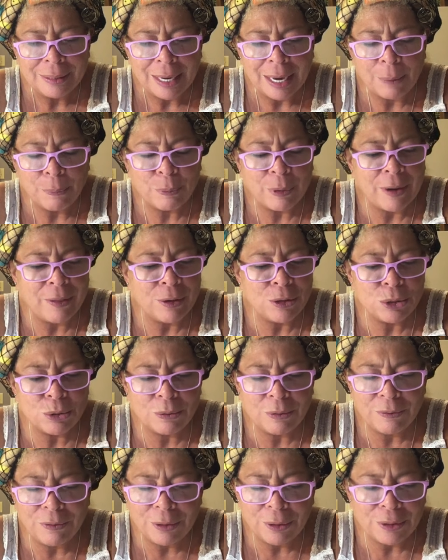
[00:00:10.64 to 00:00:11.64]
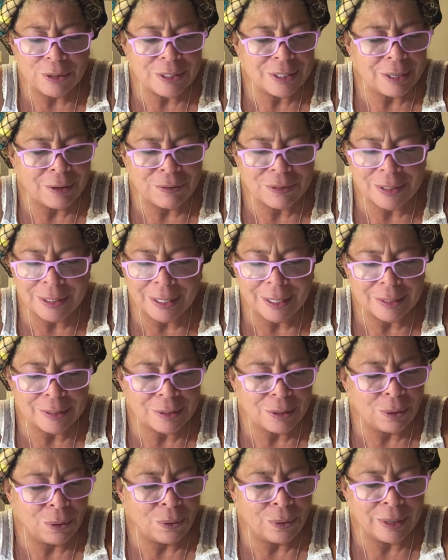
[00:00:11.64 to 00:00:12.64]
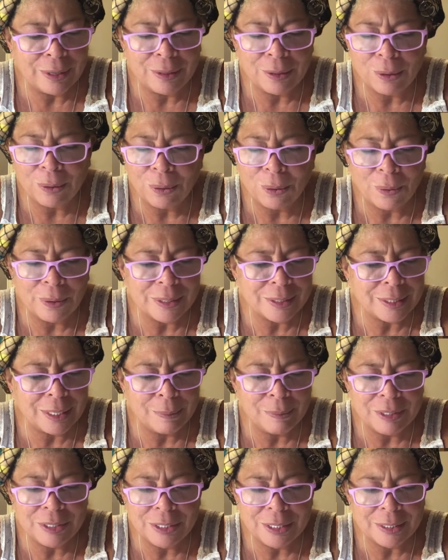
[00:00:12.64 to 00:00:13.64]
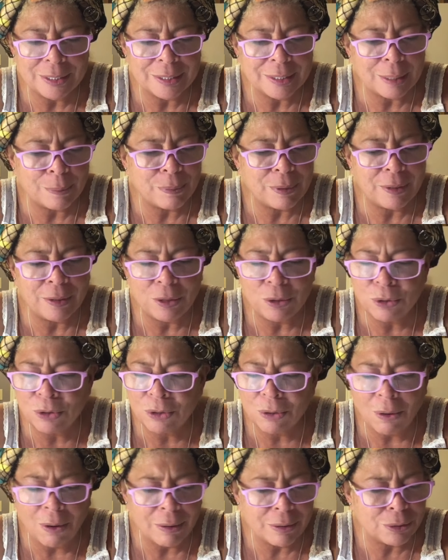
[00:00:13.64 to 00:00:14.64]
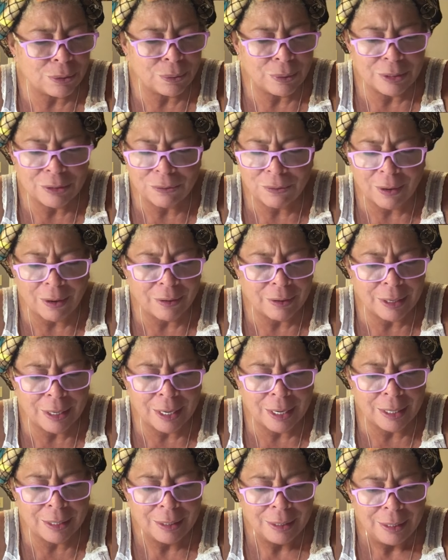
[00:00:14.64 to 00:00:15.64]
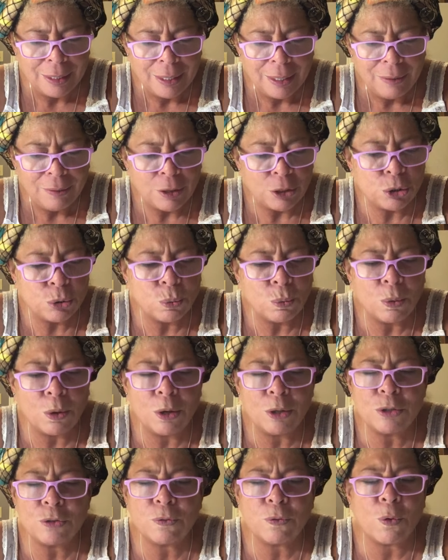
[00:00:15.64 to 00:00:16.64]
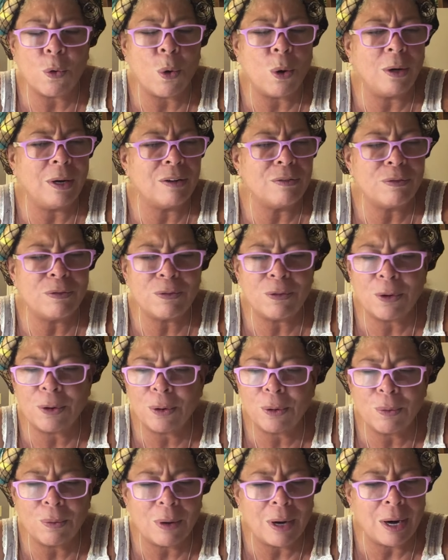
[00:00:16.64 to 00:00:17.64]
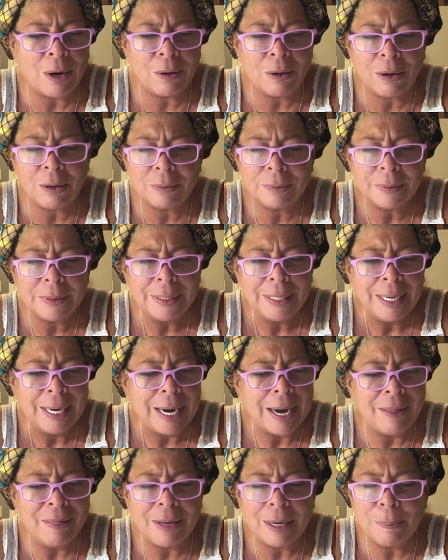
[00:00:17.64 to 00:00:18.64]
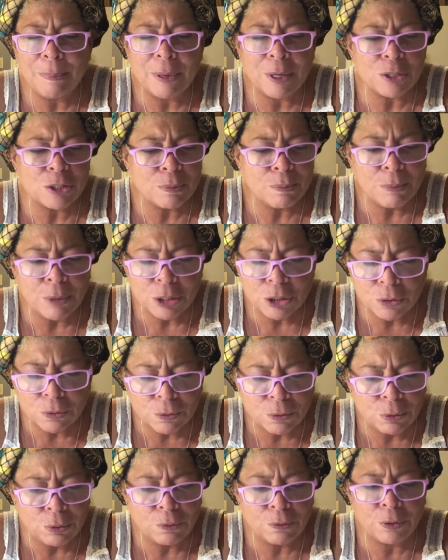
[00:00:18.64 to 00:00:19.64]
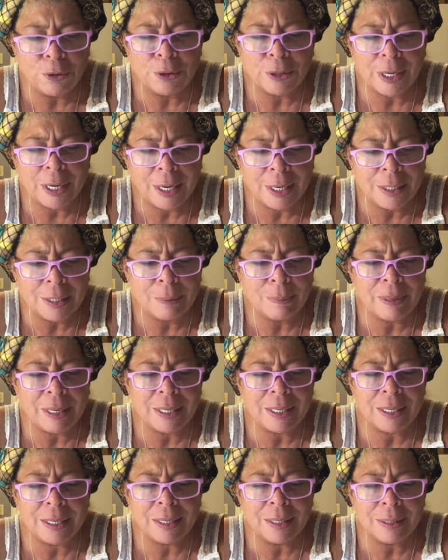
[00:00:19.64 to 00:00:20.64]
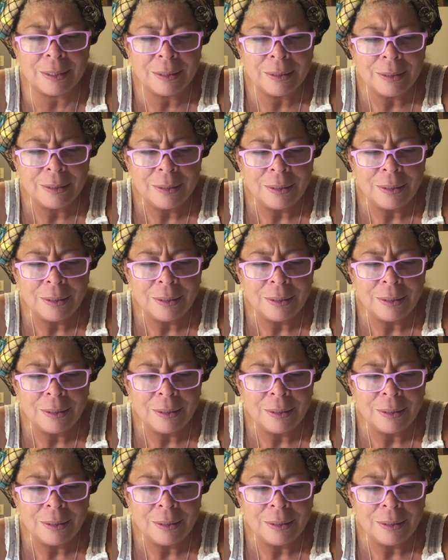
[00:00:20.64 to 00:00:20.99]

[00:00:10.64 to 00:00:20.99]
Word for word: I pray that you reveal yourself to us, Lord, in the glorious name of Jesus. I pray that you talk to us, Father God, that your words fall on fertile ground and that it bears much fruit for your kingdom, my King.